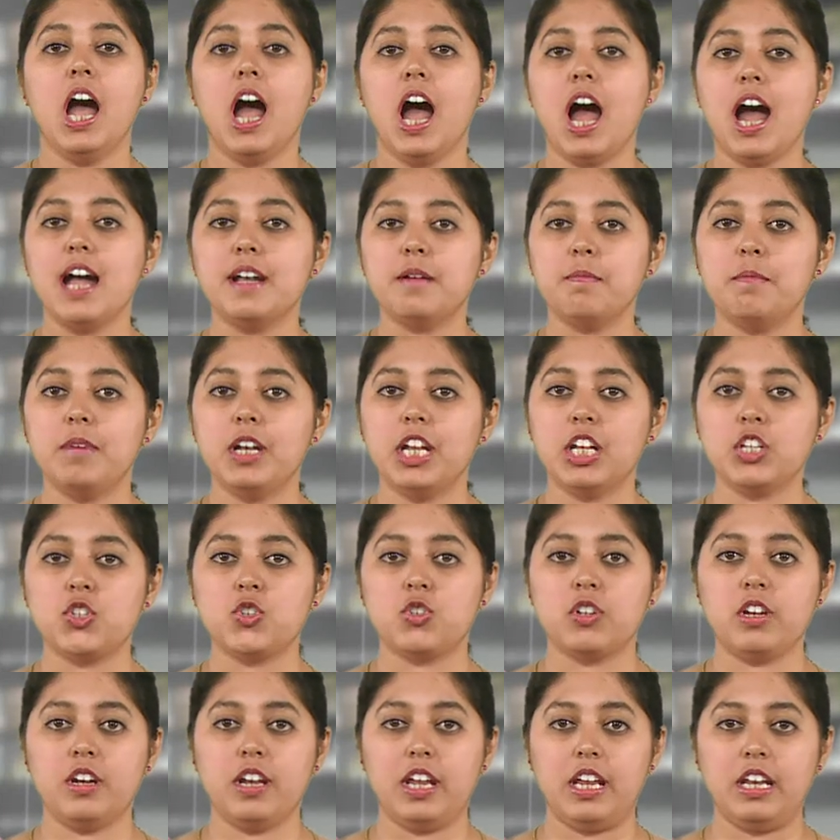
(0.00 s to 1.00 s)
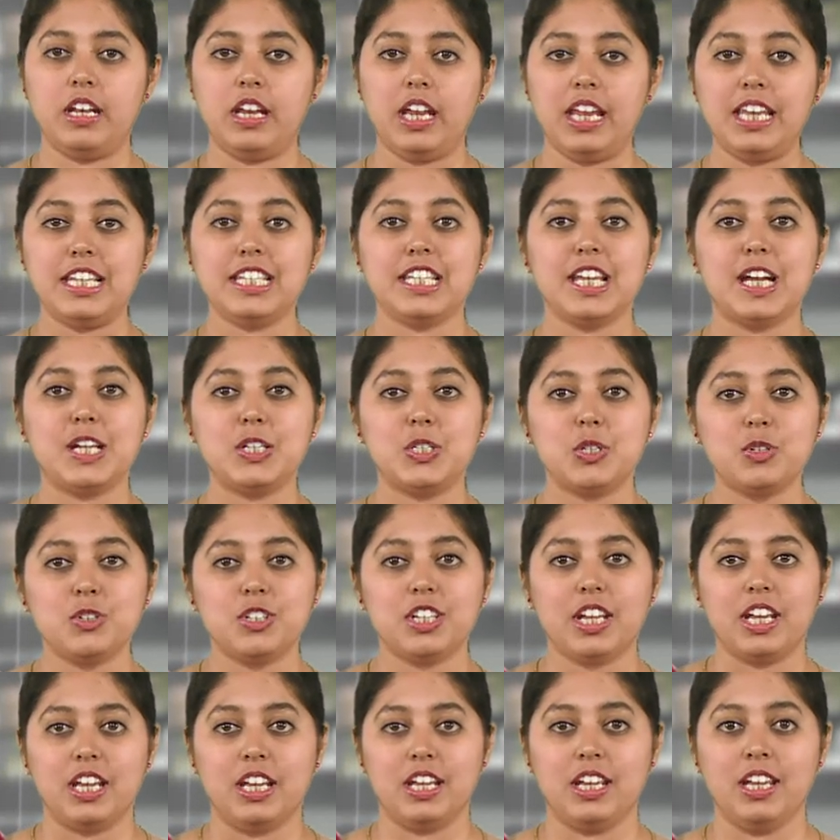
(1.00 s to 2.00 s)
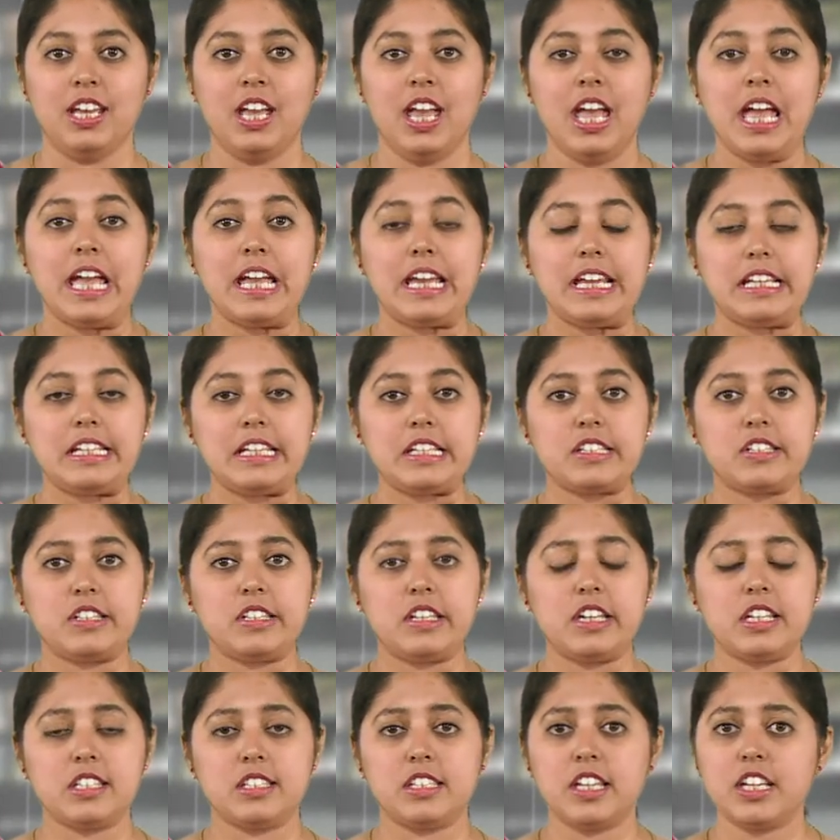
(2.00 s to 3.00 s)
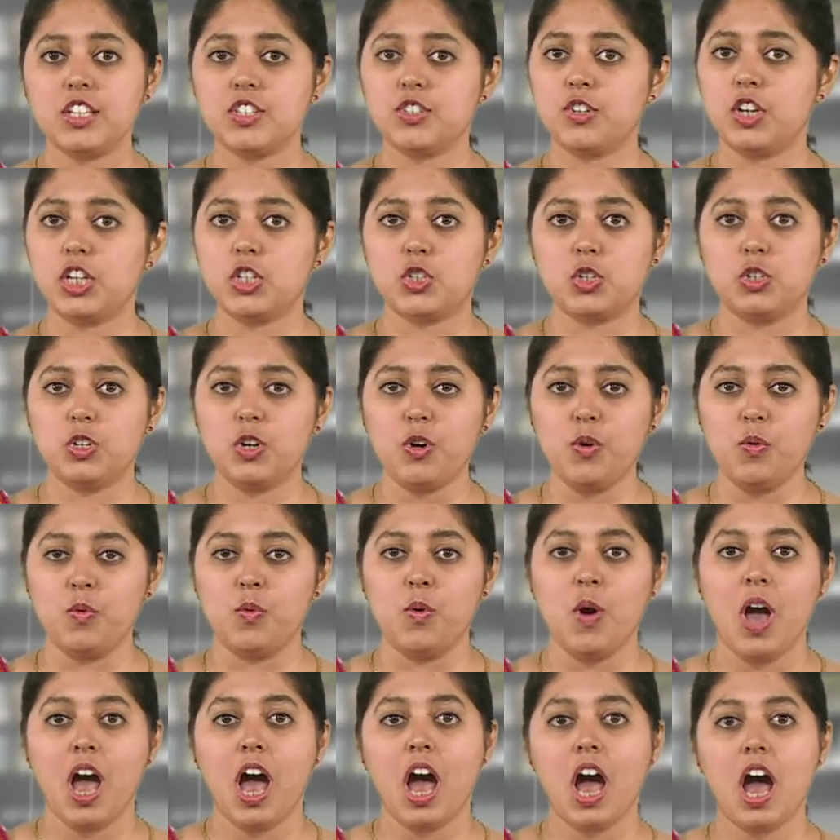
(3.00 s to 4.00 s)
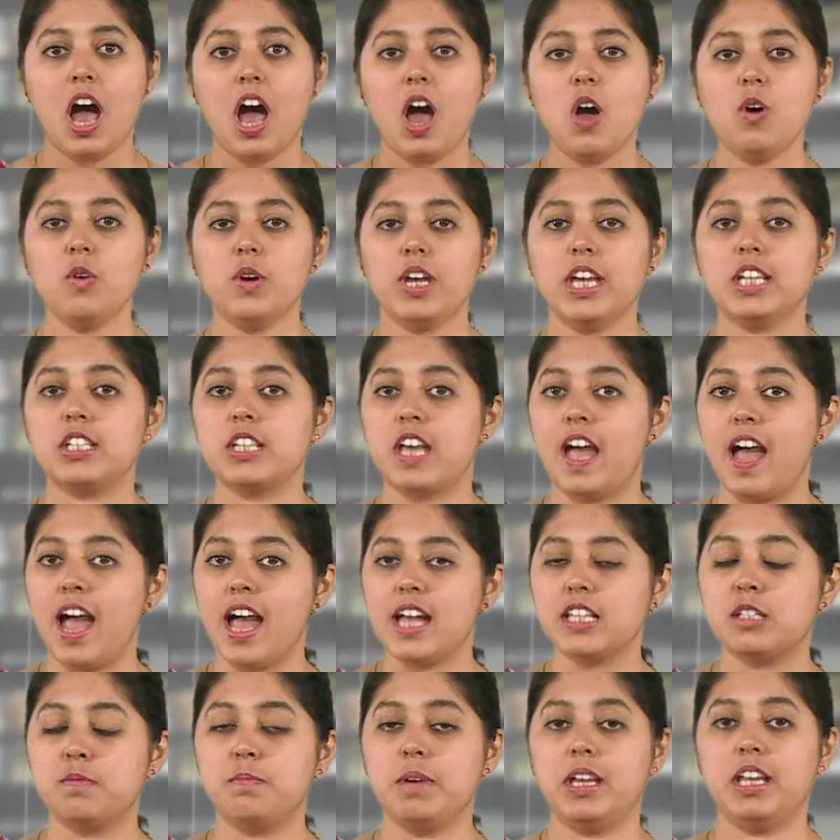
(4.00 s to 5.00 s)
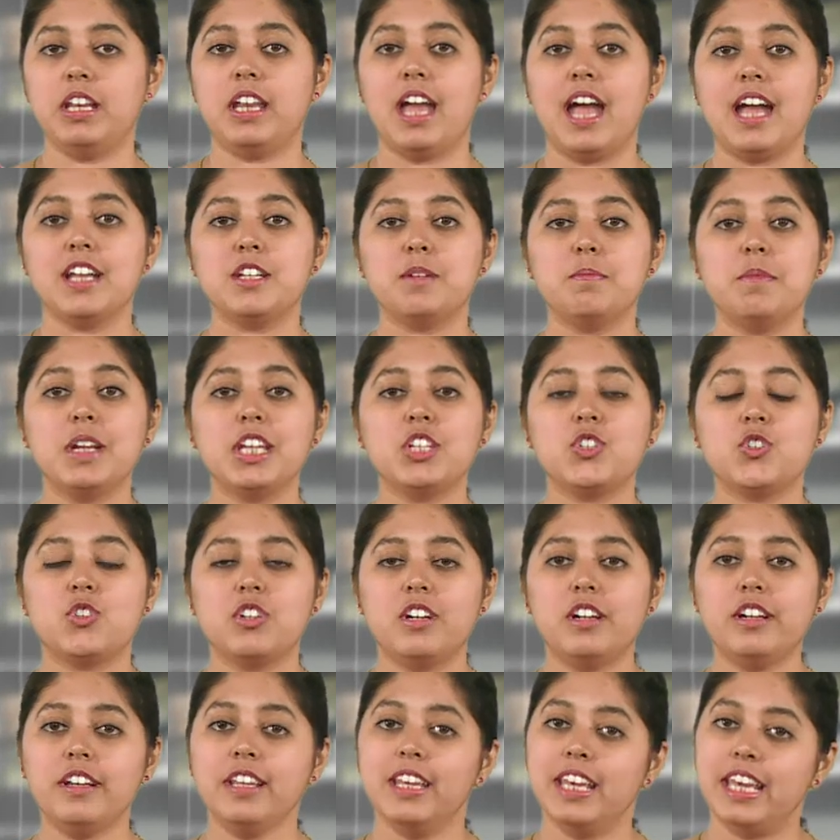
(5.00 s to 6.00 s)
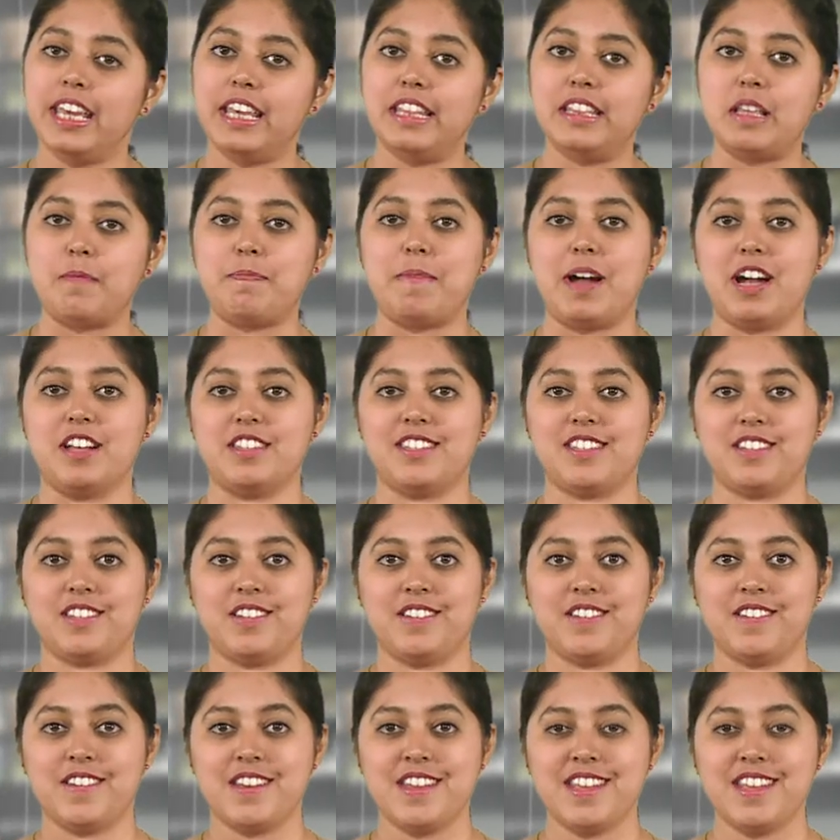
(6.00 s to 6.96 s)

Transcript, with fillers: administered in India today, it is necessary to know how it has been administered in the past.